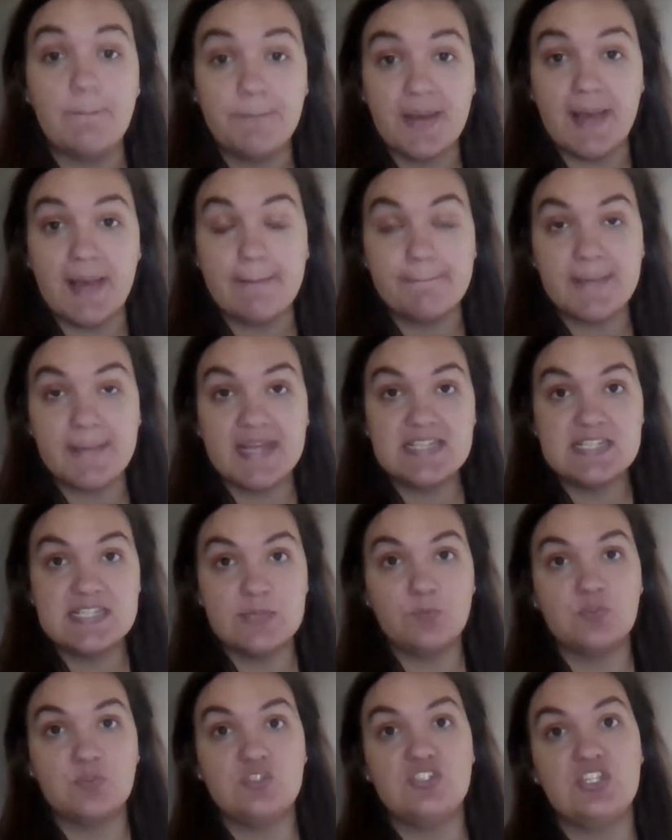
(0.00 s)
But my
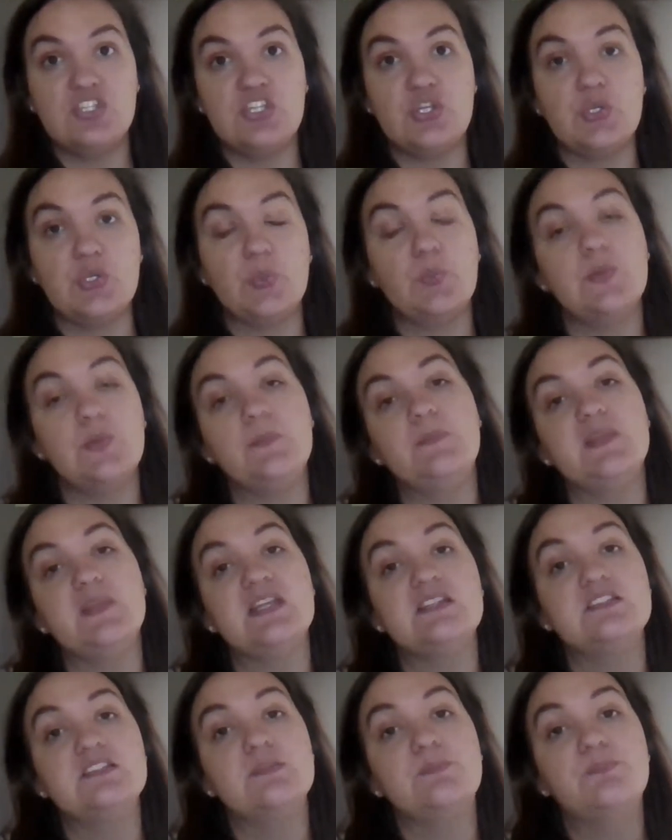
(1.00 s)
tip to you would
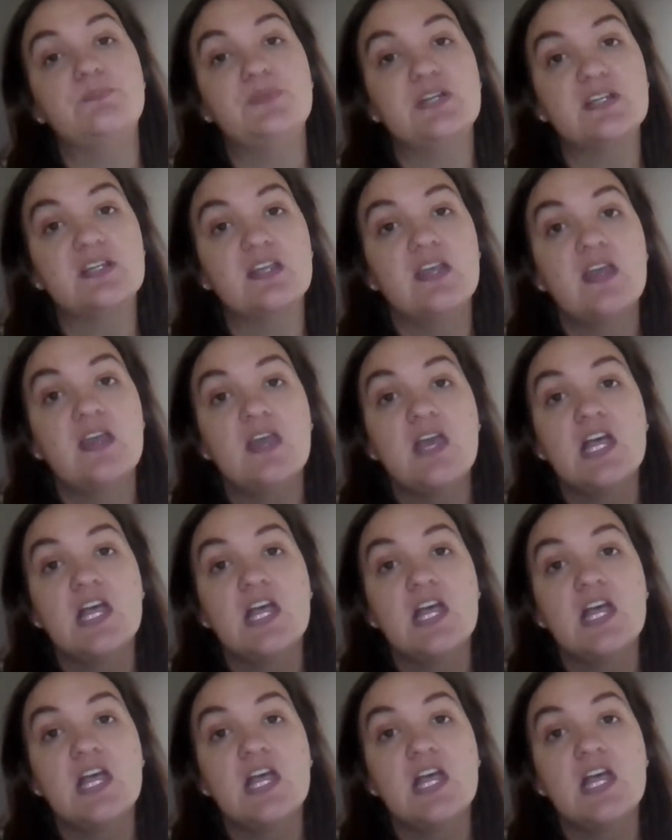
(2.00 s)
be to book